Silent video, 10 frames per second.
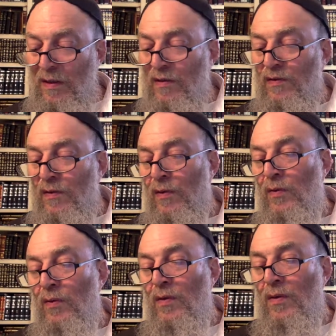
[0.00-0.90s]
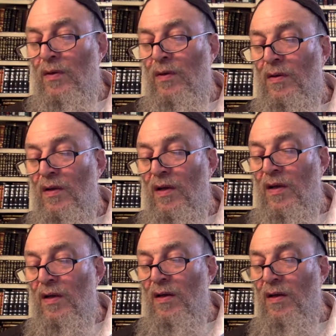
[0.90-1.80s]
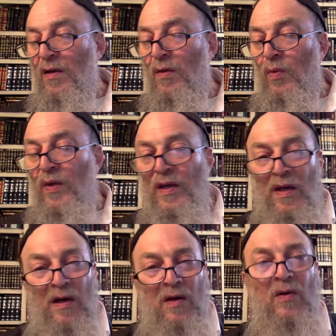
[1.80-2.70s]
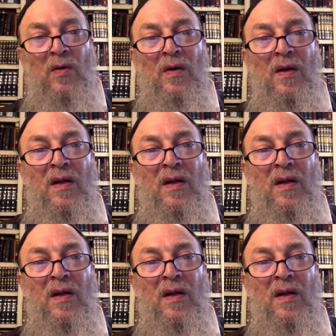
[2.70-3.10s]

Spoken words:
So, we know